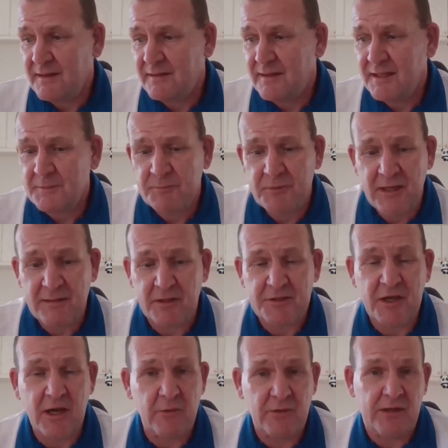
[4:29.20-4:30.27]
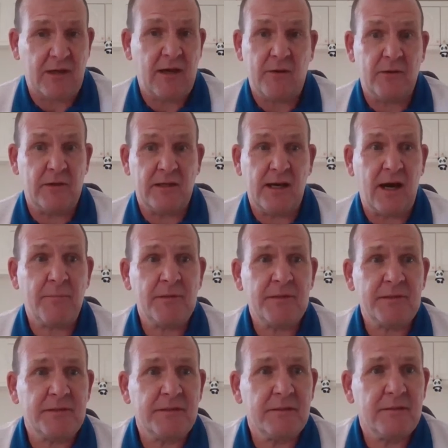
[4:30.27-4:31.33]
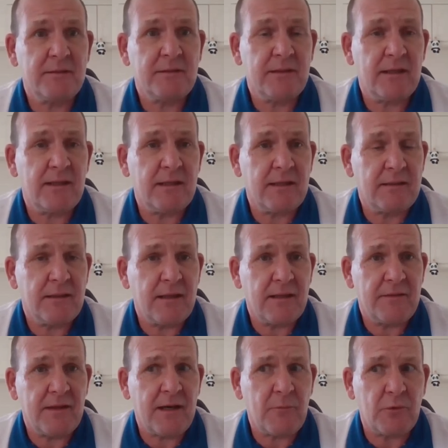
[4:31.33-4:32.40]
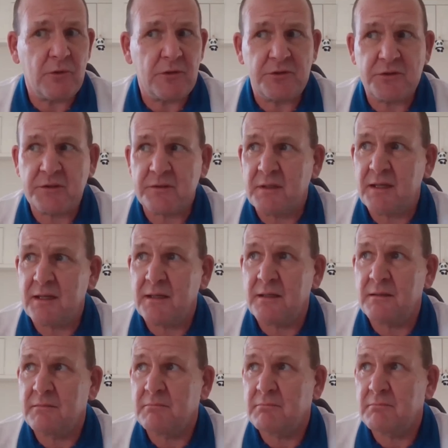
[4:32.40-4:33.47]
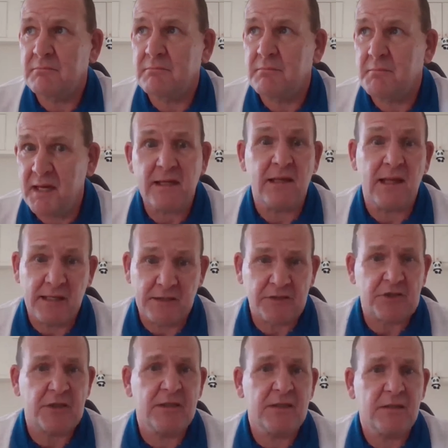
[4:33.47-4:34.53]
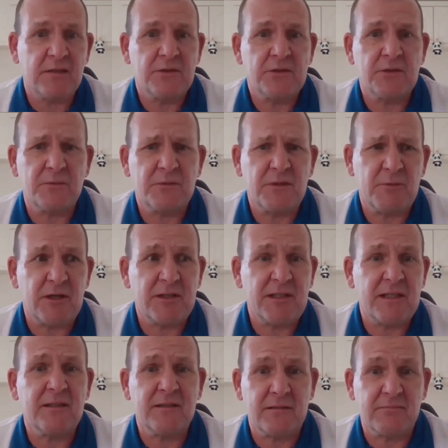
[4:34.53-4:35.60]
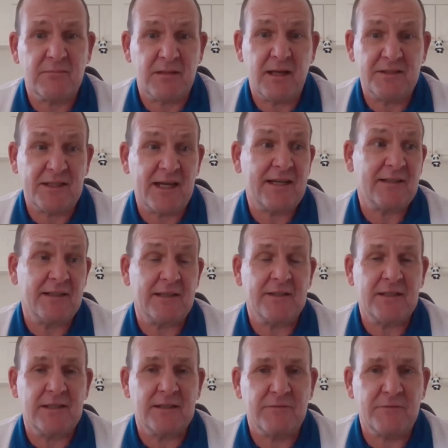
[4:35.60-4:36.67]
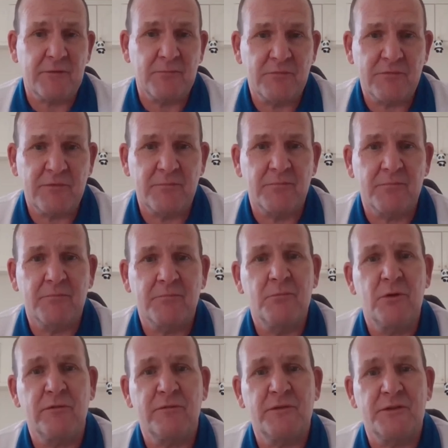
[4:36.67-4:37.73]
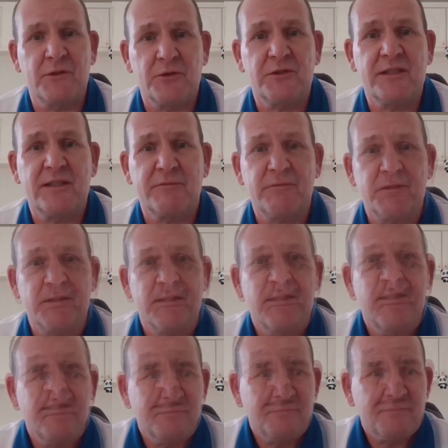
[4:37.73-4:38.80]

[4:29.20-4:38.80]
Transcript: that's pretty much how it happened. And that was May last year, so it was about exactly a year from moving to Seaford.